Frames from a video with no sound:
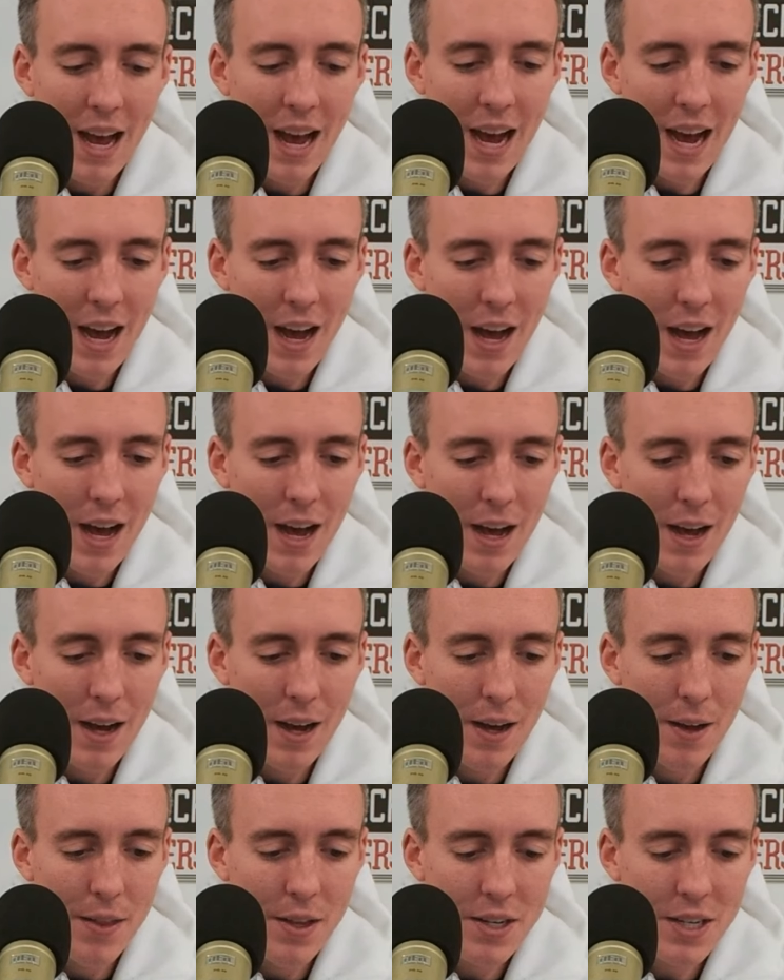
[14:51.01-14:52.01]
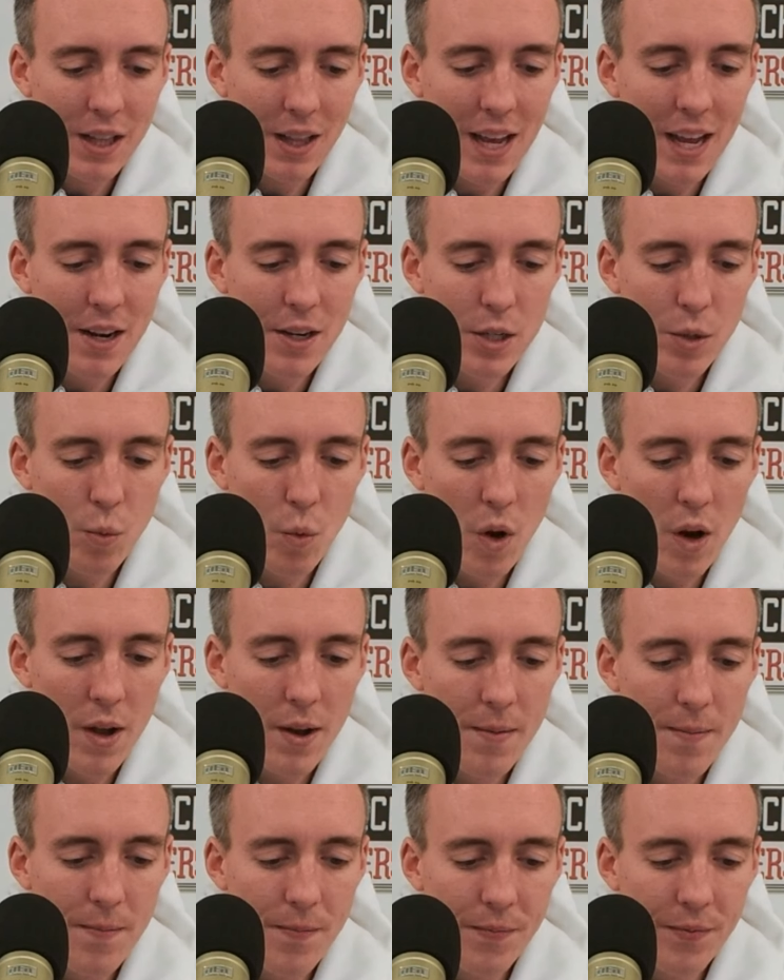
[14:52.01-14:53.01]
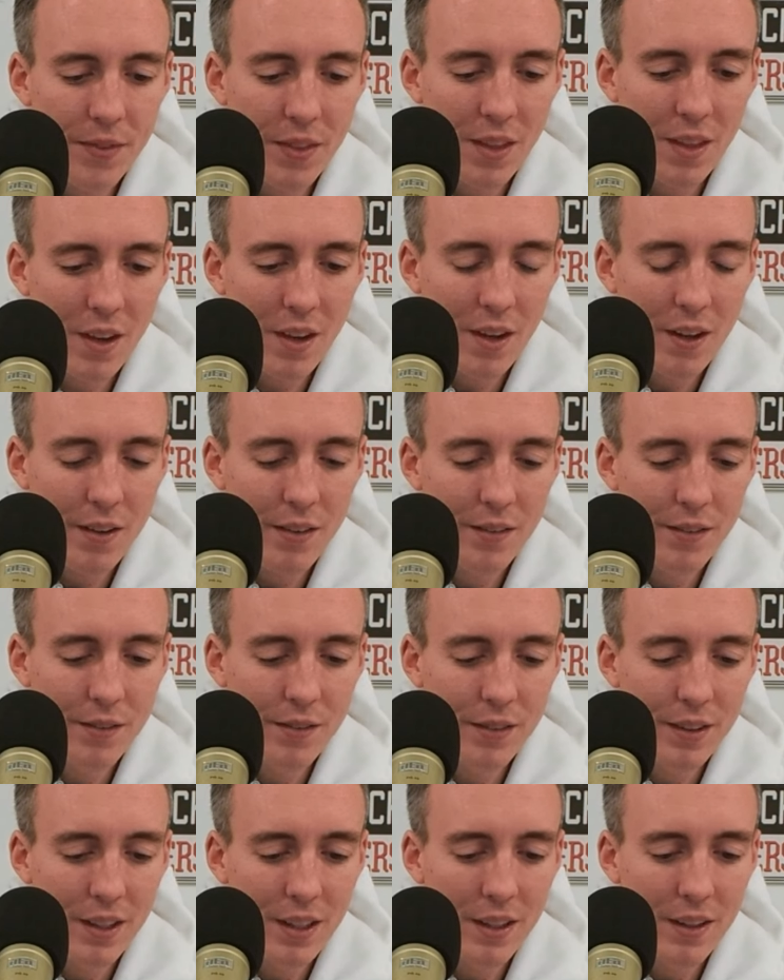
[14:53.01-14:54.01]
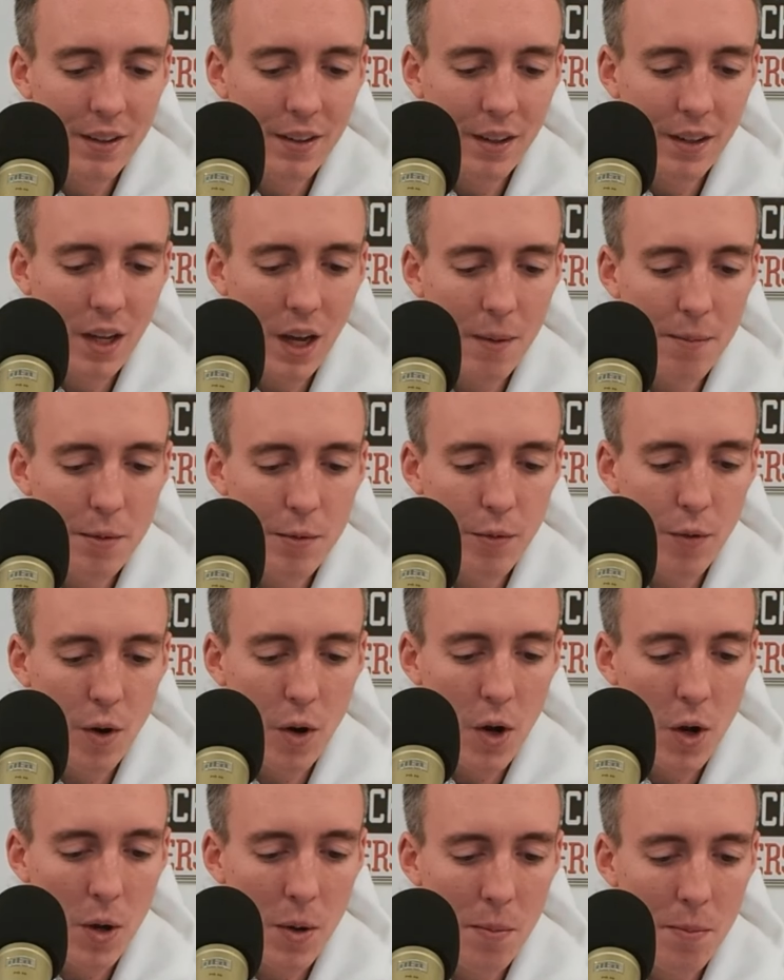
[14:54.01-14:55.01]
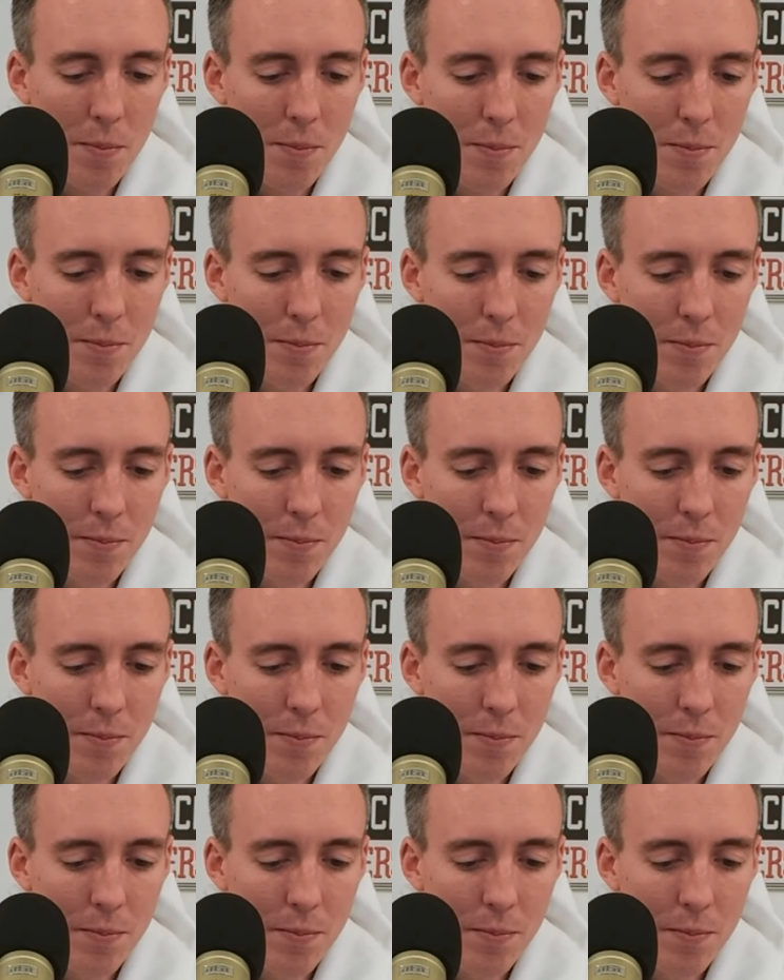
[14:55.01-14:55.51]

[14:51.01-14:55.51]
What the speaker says: This latest one comes from